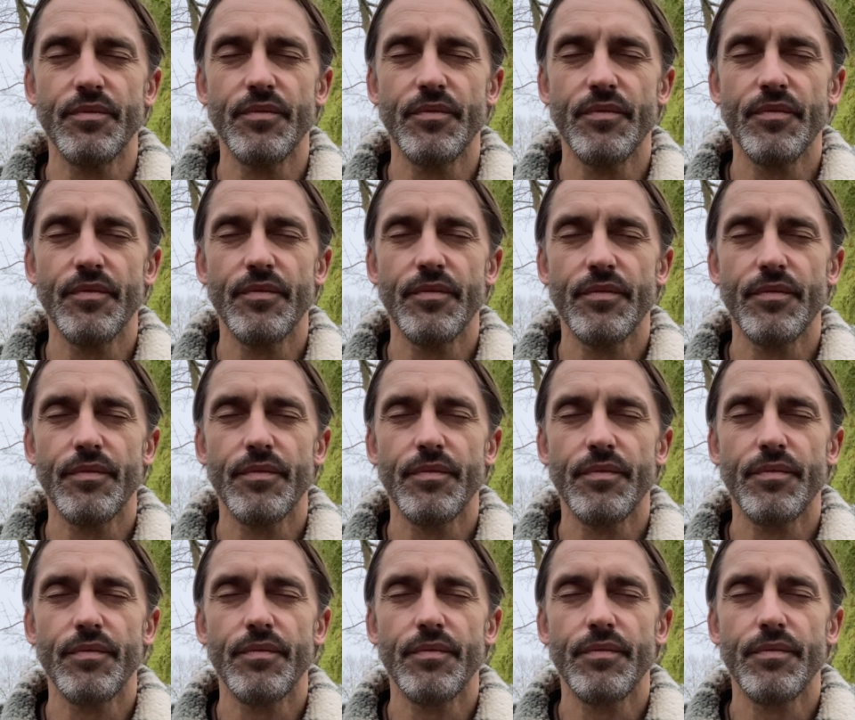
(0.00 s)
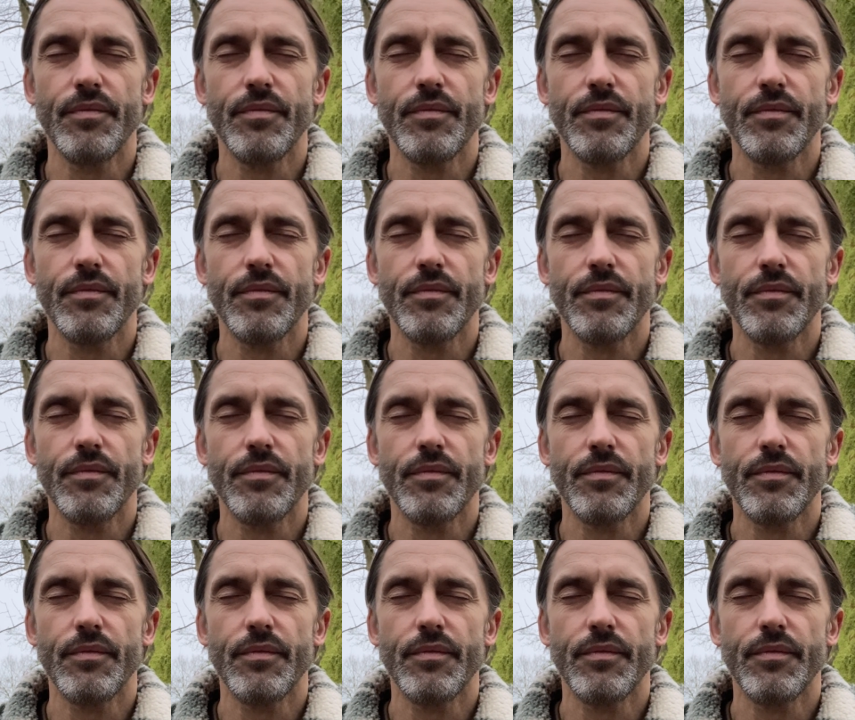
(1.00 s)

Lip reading: (no one is talking)